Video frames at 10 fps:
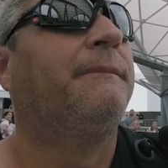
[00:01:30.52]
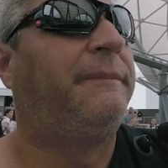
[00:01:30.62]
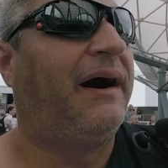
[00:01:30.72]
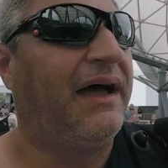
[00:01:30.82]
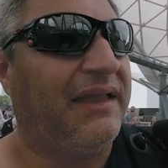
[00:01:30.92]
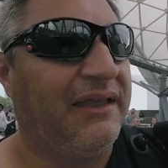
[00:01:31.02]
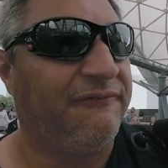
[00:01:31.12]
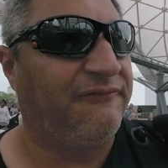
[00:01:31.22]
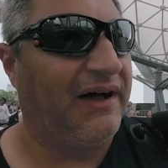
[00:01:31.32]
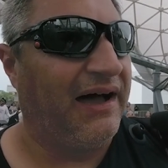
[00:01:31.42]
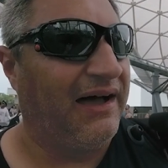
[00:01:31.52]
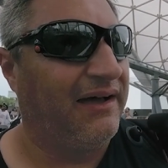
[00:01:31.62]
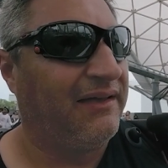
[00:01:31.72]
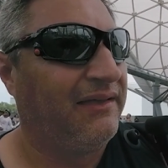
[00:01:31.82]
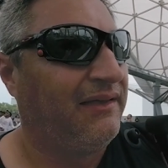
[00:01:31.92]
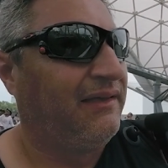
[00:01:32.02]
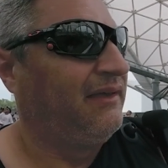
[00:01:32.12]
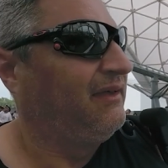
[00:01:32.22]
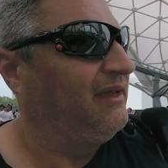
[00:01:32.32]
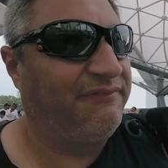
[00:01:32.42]
But
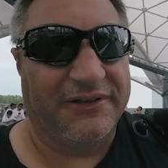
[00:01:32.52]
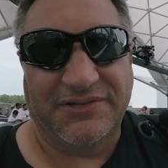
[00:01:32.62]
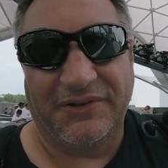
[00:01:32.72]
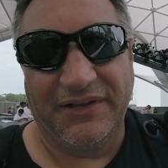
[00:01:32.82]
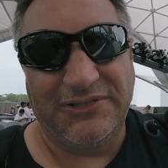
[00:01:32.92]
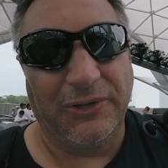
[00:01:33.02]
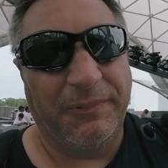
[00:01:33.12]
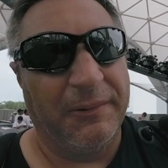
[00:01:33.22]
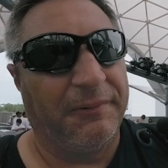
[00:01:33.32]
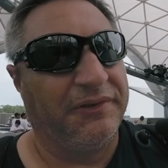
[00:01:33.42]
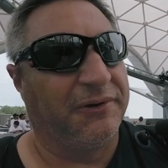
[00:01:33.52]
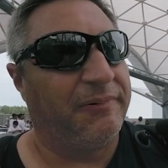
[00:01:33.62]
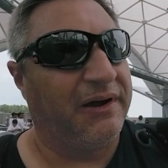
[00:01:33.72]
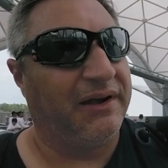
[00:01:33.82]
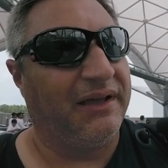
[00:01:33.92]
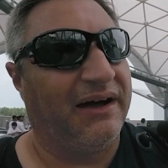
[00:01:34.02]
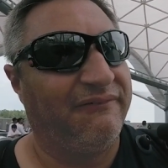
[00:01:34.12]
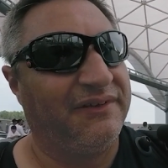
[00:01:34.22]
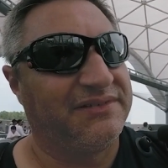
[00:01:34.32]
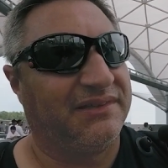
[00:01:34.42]
if there's only 2 people in your party,
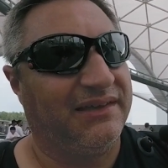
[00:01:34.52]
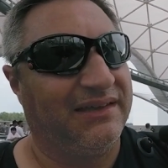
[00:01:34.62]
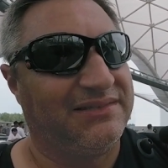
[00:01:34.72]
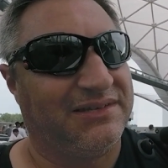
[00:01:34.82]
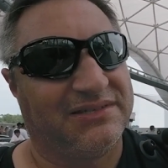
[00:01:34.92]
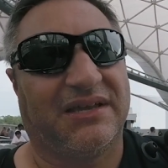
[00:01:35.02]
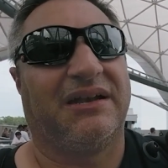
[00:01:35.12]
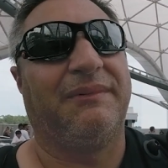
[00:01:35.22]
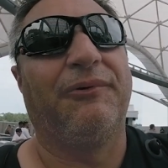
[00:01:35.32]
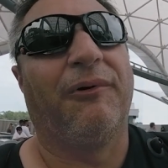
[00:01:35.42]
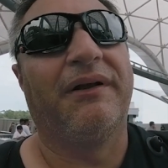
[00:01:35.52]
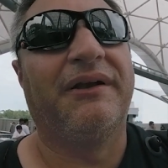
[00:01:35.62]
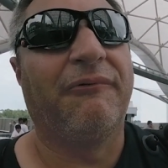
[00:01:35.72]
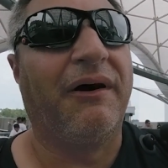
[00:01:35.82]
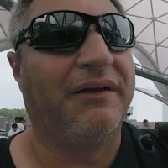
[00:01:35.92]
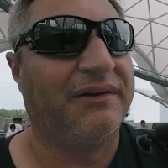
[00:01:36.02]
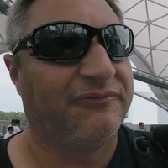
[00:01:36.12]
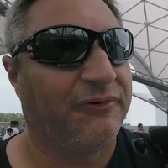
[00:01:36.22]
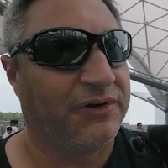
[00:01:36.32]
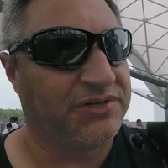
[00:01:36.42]
obviously it's just going to be 1 and 1,
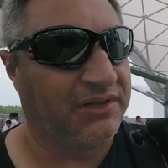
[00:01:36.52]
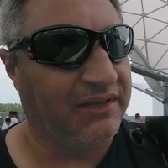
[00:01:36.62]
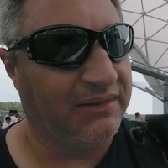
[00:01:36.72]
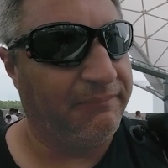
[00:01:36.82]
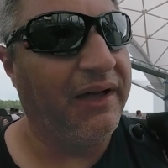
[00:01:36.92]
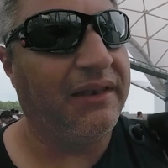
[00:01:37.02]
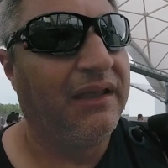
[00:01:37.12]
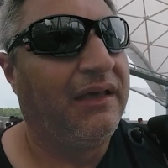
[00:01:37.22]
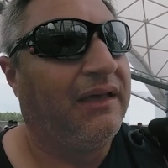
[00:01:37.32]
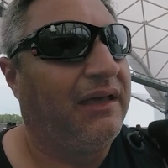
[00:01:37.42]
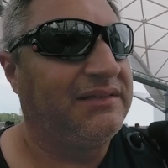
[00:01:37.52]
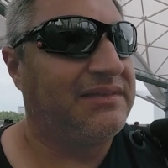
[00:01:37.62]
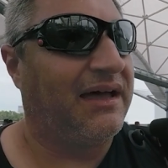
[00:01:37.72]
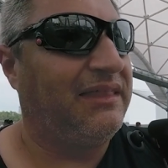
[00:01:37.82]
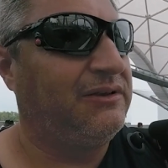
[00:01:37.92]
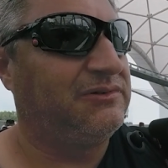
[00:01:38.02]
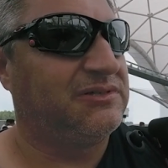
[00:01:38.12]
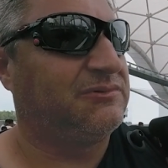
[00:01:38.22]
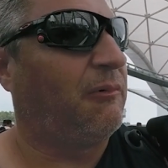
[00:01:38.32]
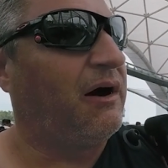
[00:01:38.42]
unfortunately. But it's not, they don't
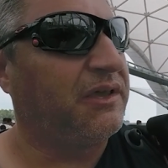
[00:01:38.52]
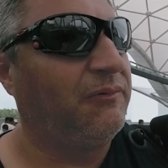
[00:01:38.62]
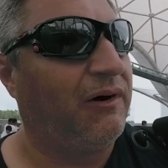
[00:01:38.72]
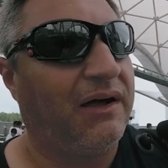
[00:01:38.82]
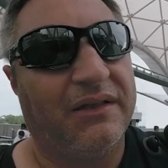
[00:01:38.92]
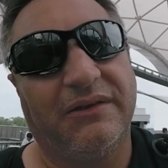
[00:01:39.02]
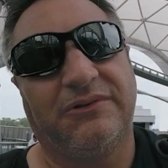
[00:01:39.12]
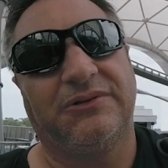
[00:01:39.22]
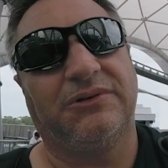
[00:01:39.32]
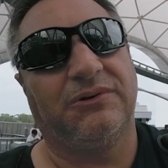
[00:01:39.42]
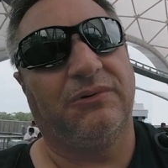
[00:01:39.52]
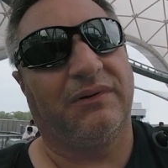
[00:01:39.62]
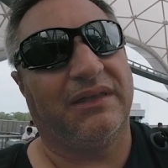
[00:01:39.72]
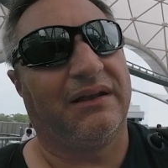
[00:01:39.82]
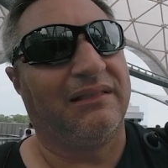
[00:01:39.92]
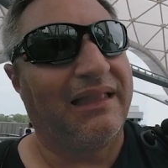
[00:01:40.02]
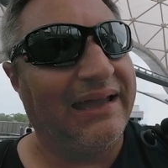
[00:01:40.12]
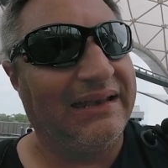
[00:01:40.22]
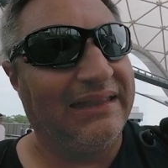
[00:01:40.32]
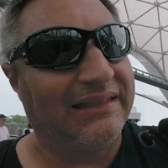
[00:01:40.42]
just walk you on, you do get a
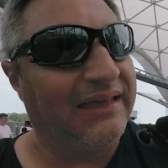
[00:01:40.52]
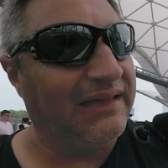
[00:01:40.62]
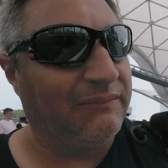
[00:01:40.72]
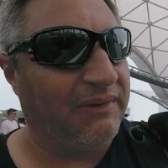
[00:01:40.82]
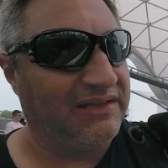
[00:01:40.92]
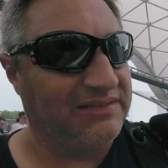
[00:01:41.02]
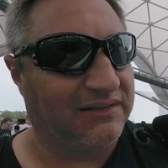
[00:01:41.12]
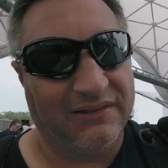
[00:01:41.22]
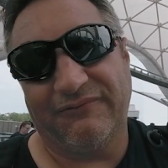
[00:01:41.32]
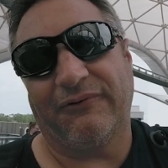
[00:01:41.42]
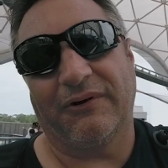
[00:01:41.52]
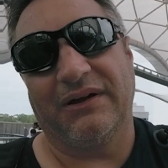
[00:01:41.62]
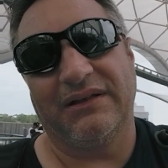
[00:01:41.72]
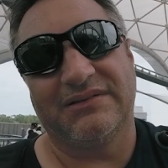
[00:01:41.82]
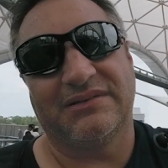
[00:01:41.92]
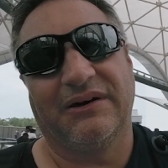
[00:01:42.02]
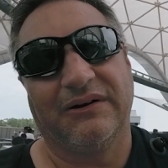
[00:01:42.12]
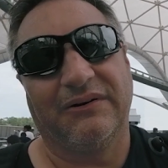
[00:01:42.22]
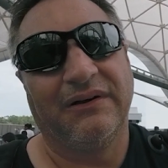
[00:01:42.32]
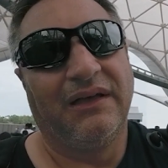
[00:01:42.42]
lightning lane basically for it.
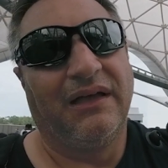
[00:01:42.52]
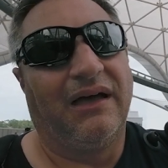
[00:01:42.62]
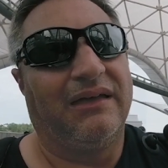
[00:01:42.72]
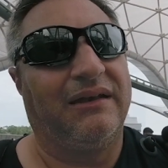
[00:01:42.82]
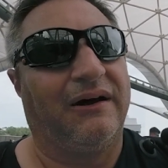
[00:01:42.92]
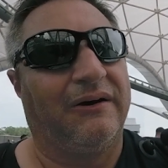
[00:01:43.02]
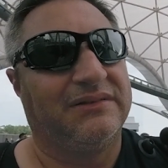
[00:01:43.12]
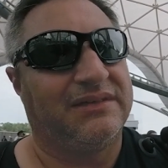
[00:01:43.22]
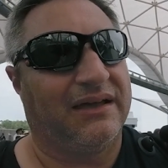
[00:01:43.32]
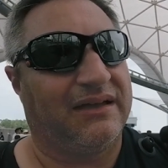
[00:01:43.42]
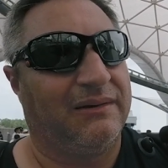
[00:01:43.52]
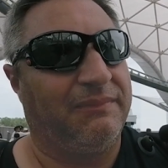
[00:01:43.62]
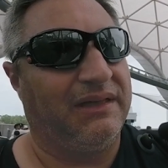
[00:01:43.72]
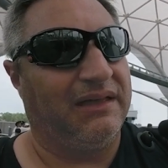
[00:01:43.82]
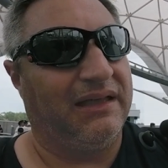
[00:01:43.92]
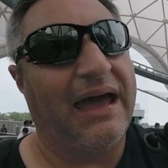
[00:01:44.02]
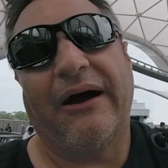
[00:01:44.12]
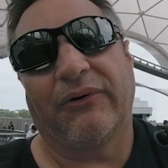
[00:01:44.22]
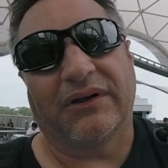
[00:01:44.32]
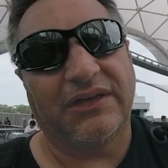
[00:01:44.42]
So, you know, it's not going to be an
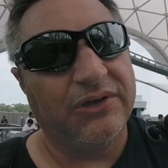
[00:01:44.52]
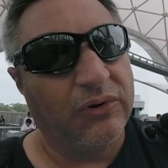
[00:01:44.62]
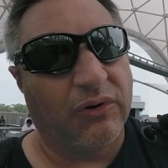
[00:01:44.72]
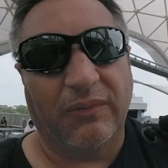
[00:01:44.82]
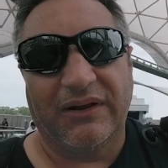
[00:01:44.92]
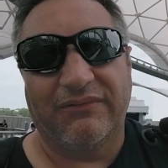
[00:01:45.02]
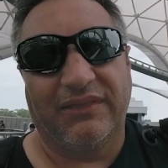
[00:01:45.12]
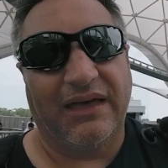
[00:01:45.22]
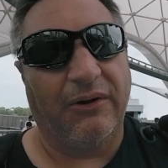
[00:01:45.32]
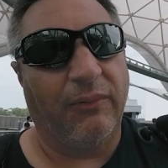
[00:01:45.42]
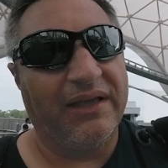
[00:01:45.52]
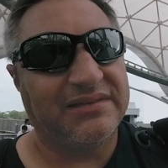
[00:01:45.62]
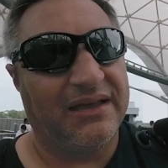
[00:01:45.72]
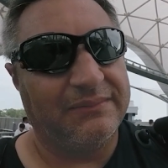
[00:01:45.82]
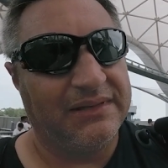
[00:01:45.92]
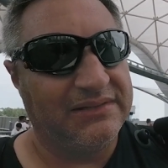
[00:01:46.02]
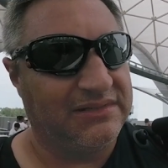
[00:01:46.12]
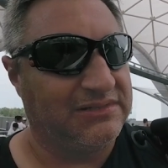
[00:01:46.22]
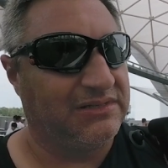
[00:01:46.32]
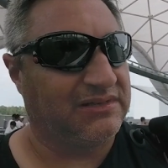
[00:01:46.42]
hour queue or whatever the wait time is.
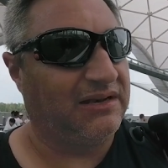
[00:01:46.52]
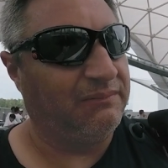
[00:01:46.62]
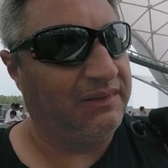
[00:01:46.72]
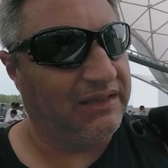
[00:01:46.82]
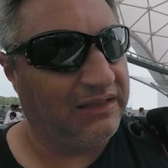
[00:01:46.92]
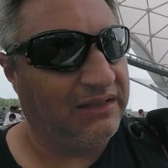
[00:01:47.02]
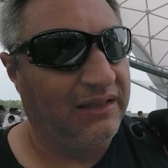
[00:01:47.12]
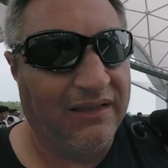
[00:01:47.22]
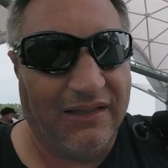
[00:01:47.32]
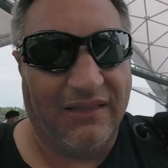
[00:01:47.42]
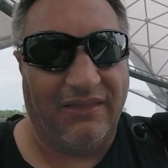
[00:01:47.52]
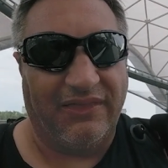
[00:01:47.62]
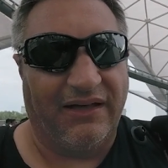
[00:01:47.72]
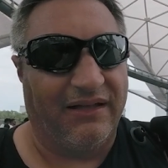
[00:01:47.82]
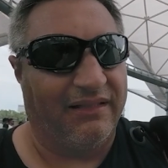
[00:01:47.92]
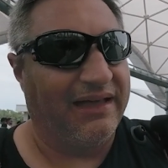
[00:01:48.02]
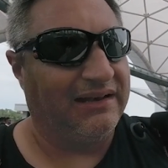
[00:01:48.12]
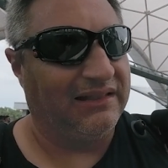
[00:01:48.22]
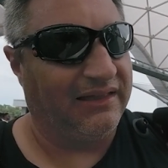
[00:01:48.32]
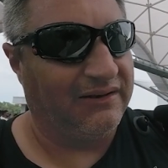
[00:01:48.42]
It's just going to be the
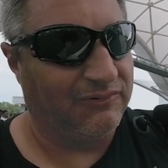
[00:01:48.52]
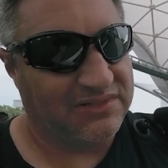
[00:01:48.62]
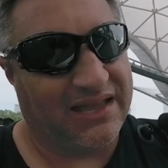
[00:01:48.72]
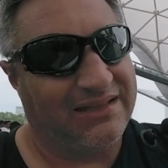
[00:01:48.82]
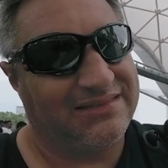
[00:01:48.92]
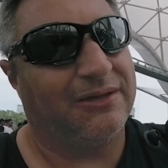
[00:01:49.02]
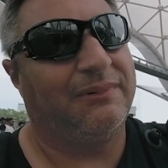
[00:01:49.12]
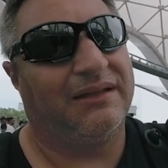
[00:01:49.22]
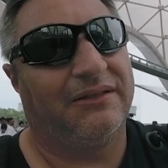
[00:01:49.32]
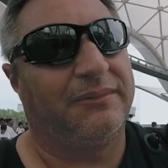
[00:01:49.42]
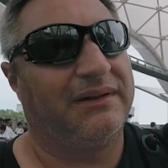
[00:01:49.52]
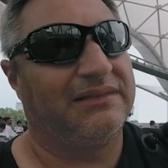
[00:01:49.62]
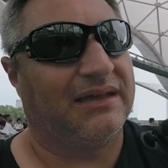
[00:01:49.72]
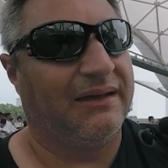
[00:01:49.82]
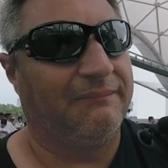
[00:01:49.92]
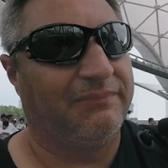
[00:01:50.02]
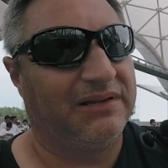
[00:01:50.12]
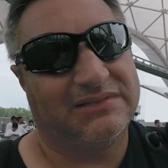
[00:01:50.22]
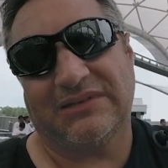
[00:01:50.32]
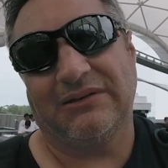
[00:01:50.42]
lightning lane, which can still be a little bit of time, but
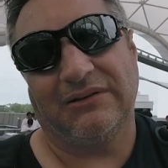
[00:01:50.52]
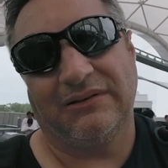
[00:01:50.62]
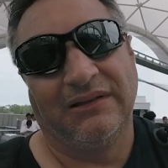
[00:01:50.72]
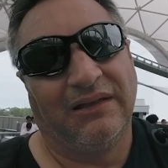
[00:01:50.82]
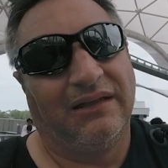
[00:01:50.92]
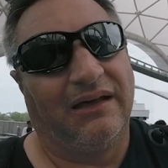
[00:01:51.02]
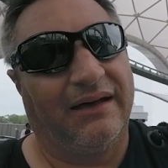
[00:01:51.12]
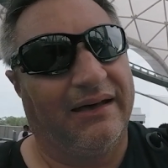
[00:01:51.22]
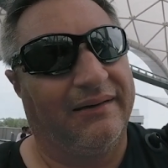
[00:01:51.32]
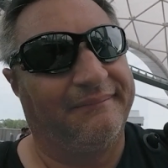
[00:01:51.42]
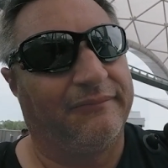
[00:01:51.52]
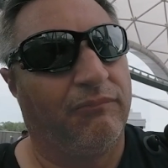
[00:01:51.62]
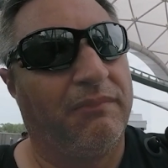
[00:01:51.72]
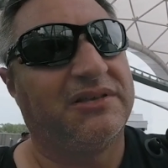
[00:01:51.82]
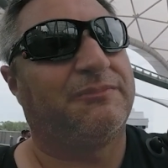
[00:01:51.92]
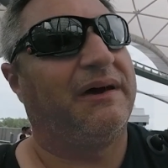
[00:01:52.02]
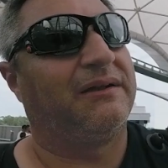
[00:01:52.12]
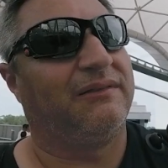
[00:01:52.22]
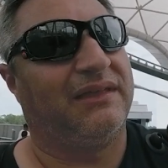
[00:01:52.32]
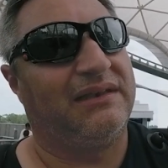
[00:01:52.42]
it's still much
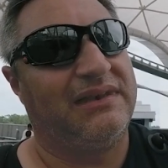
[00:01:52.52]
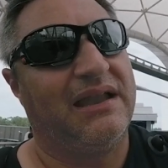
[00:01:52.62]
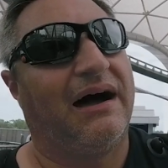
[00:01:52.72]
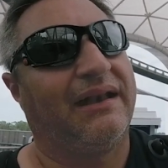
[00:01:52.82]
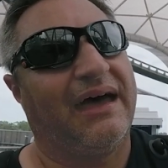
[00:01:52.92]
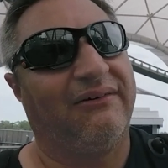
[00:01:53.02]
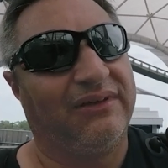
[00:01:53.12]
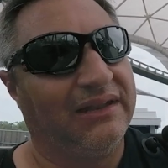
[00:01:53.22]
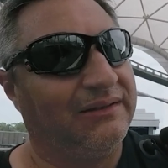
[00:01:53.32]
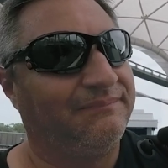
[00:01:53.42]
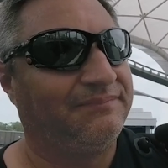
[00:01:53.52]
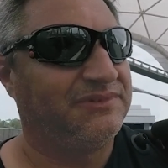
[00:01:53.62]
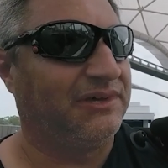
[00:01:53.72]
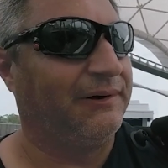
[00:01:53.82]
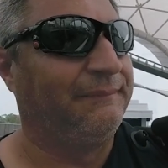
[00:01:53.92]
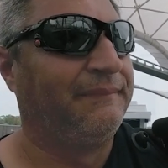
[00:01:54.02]
better than not having it. So